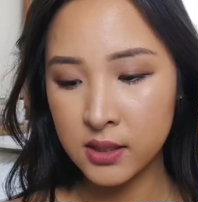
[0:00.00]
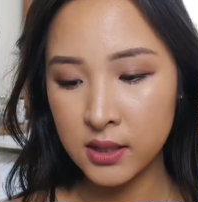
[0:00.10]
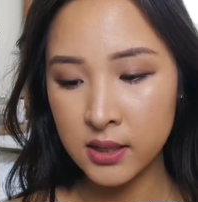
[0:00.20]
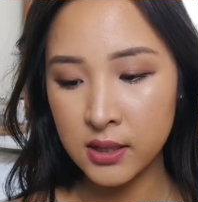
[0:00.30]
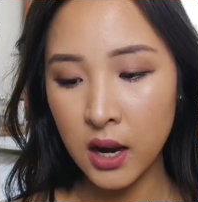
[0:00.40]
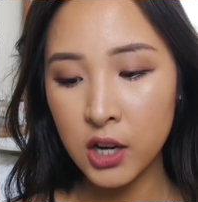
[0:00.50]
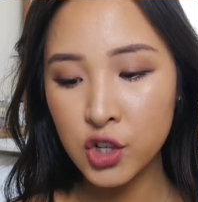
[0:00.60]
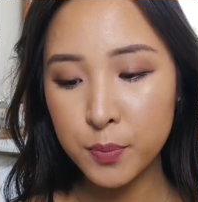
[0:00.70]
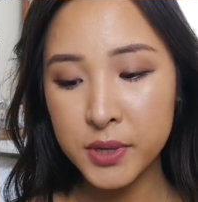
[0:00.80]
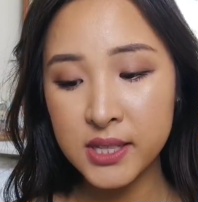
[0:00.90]
This is one
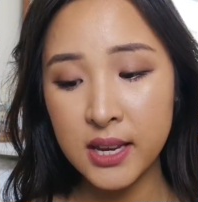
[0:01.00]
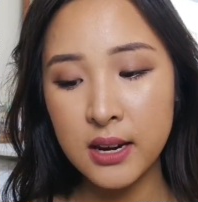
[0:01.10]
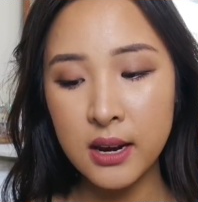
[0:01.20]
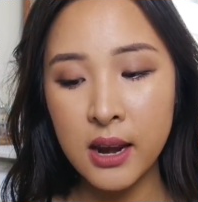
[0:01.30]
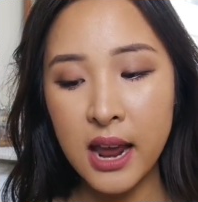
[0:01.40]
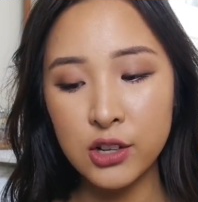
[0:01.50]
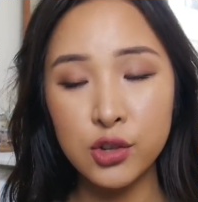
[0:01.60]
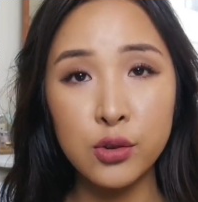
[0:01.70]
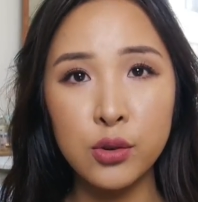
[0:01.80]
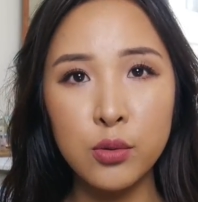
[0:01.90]
hundred percent
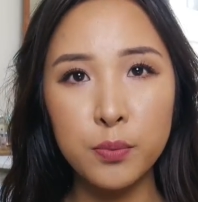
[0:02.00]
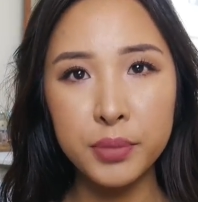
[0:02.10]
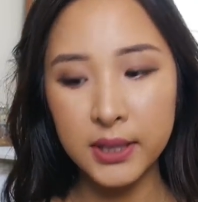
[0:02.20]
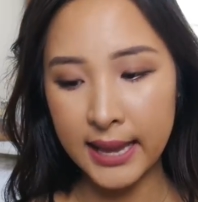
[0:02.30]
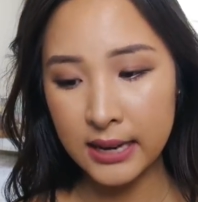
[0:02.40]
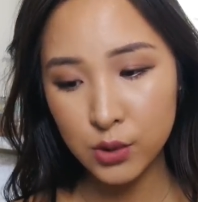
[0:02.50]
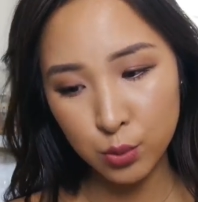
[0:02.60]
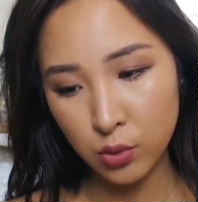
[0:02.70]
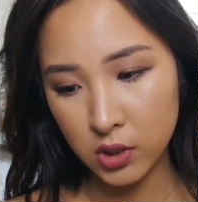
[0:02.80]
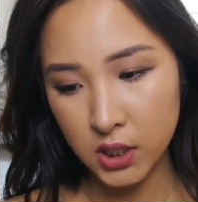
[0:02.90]
natural plant
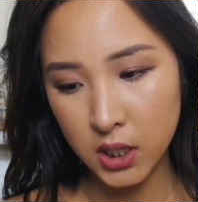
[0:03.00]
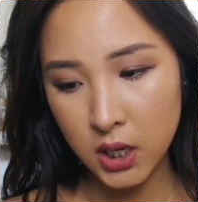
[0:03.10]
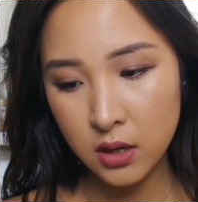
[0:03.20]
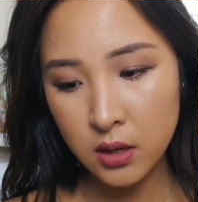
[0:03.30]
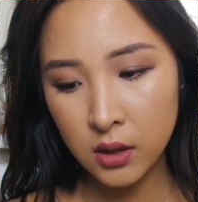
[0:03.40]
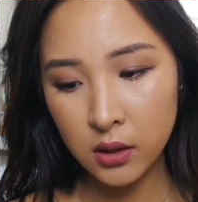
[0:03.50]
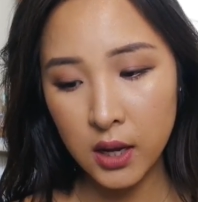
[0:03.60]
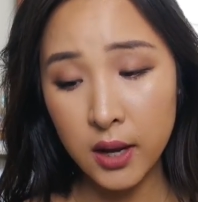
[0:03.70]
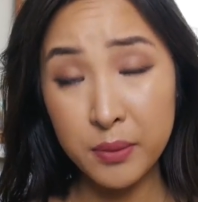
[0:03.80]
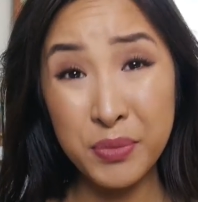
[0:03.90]
water,
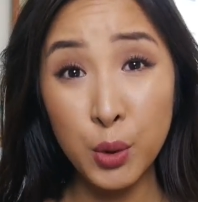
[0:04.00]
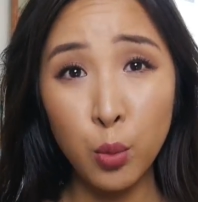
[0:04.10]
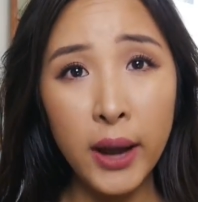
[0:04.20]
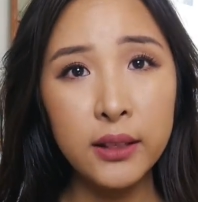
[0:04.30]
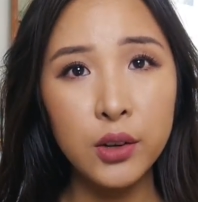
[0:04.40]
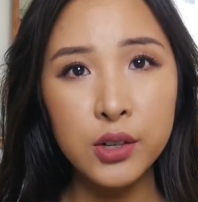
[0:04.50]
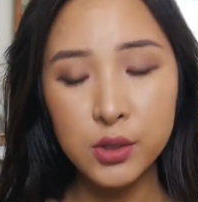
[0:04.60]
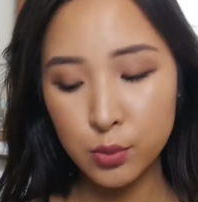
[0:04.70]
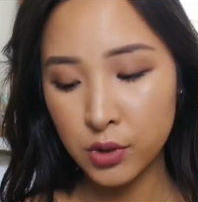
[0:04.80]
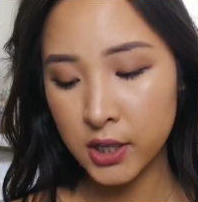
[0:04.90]
um, the white
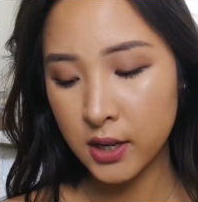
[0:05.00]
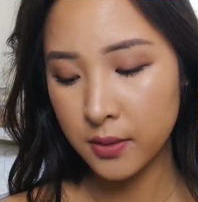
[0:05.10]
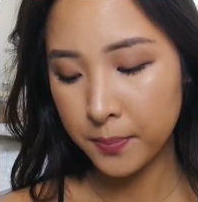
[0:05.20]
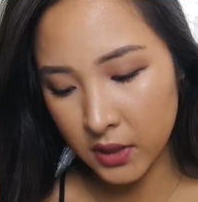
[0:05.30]
lotus water.